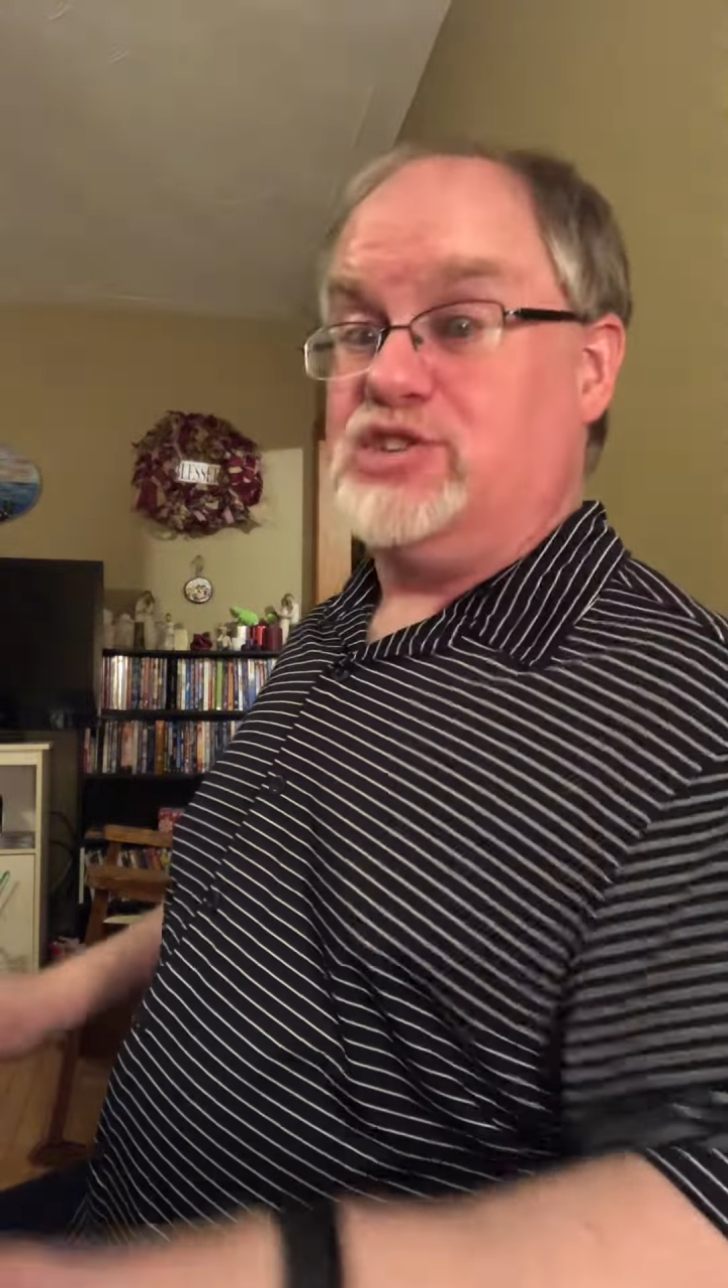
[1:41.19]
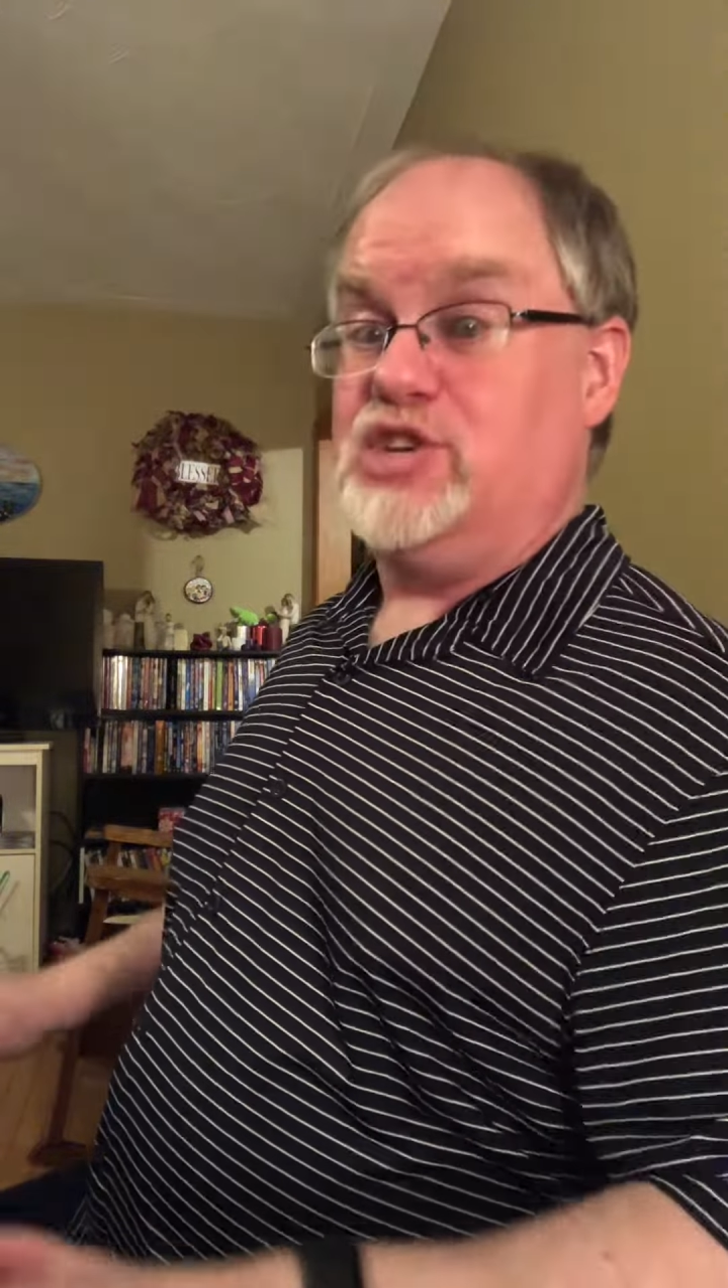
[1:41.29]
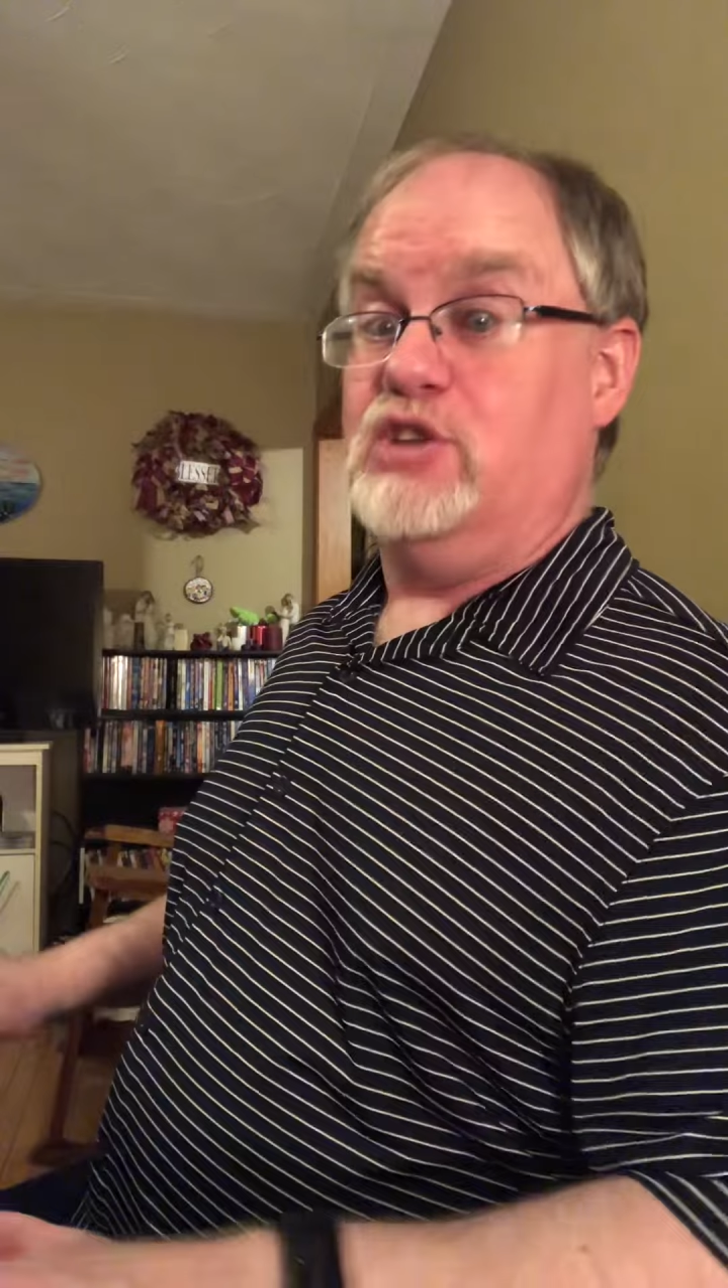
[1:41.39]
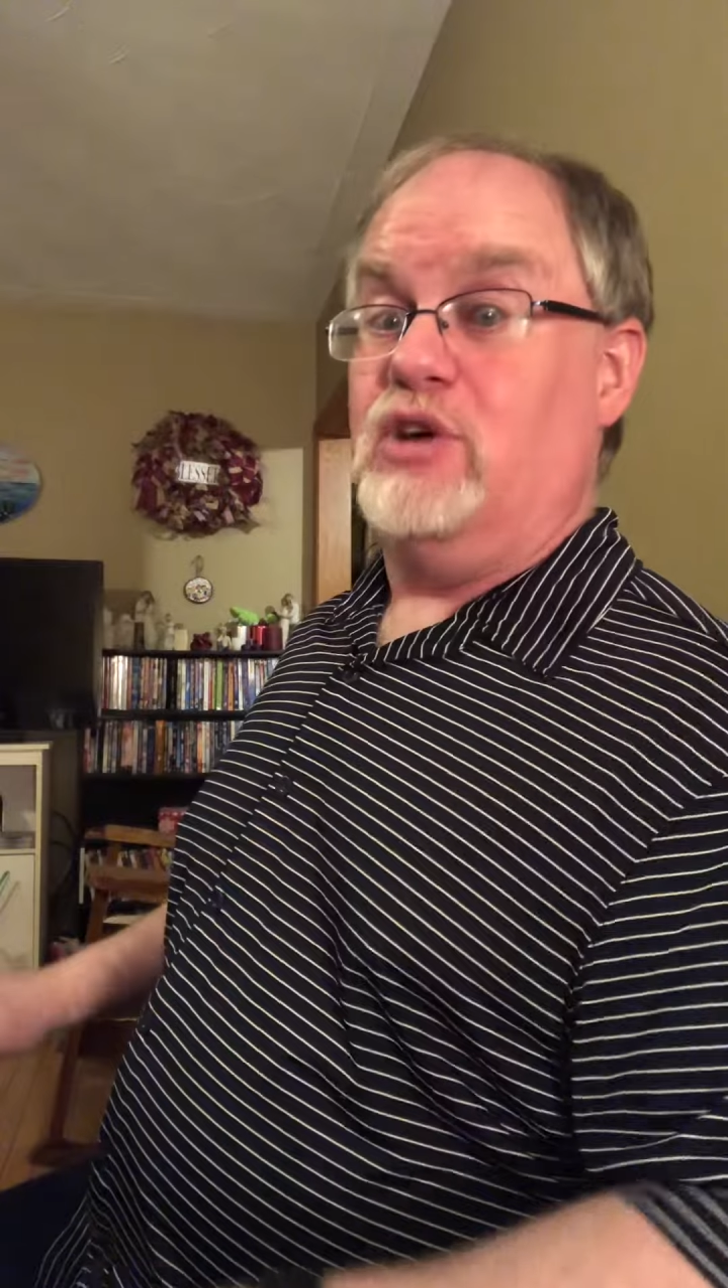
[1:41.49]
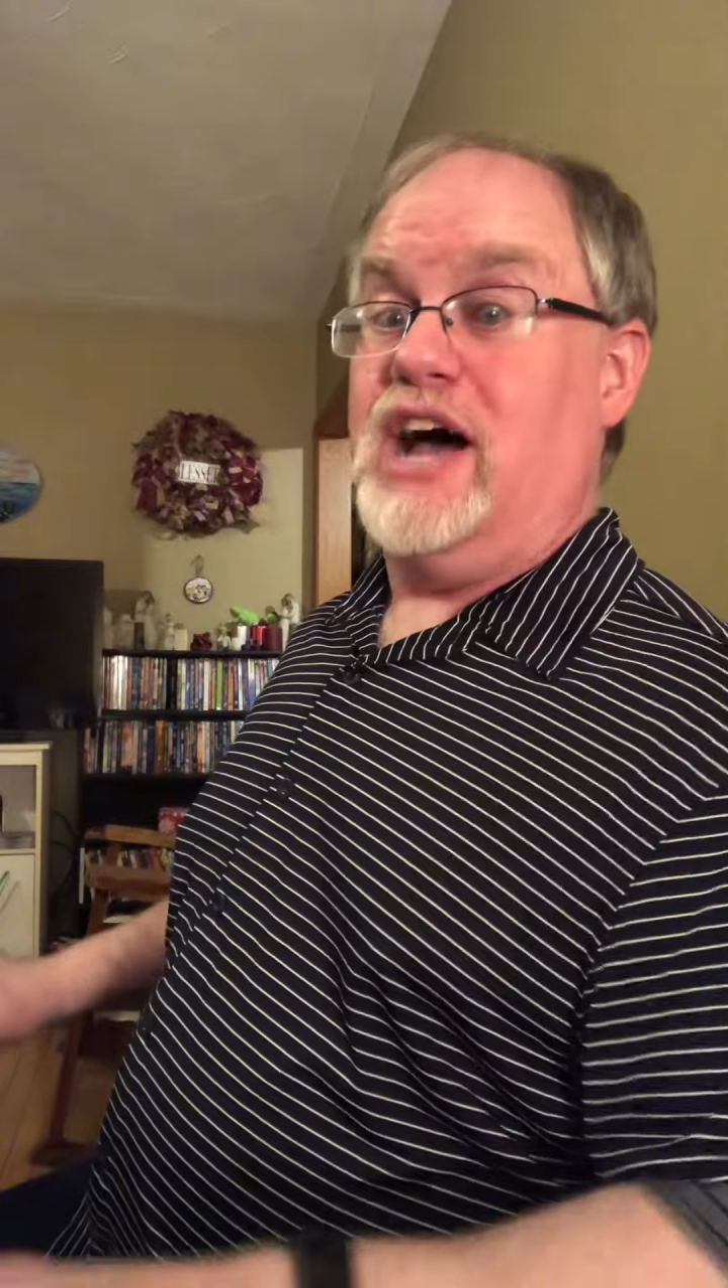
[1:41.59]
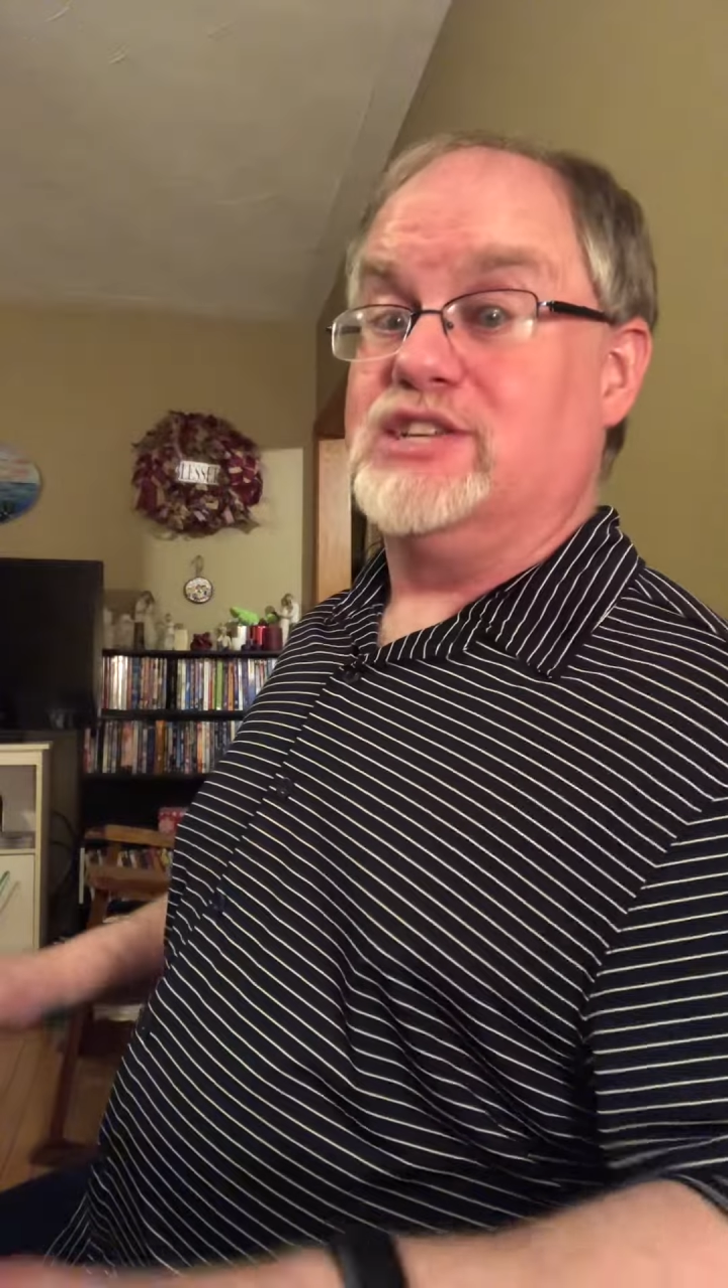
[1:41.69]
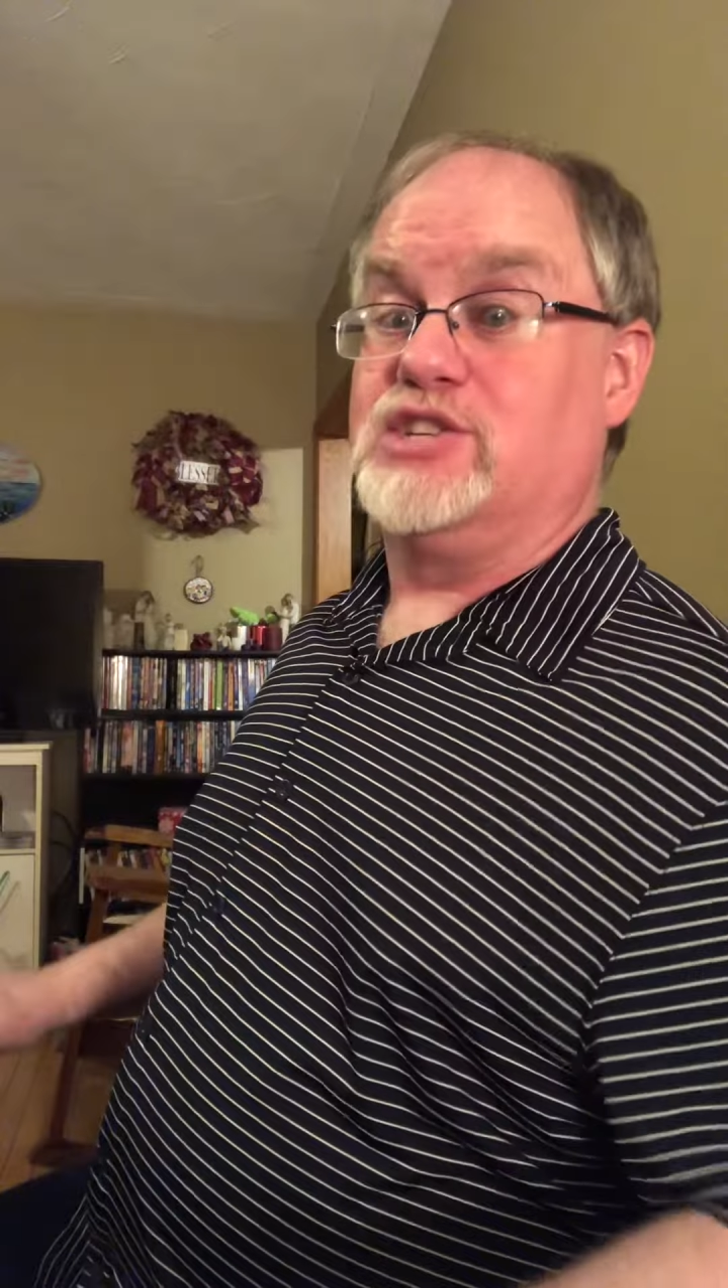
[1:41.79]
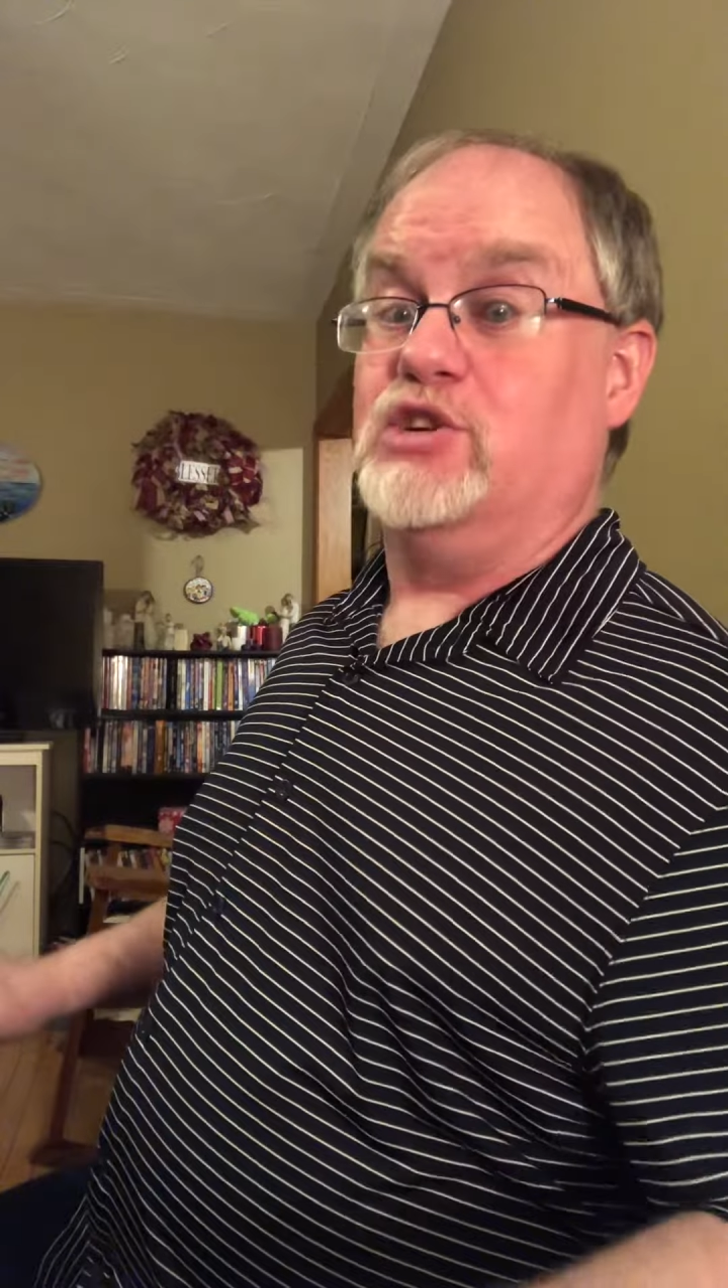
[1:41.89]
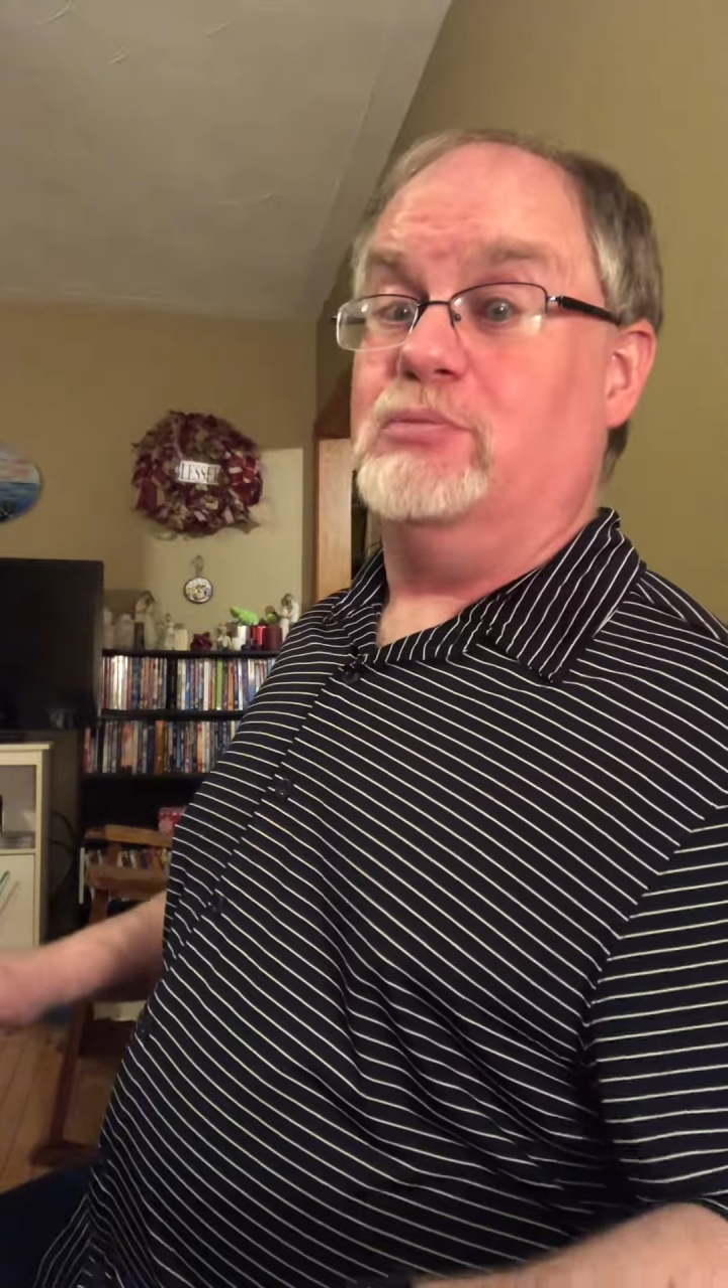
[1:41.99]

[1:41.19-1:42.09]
see why so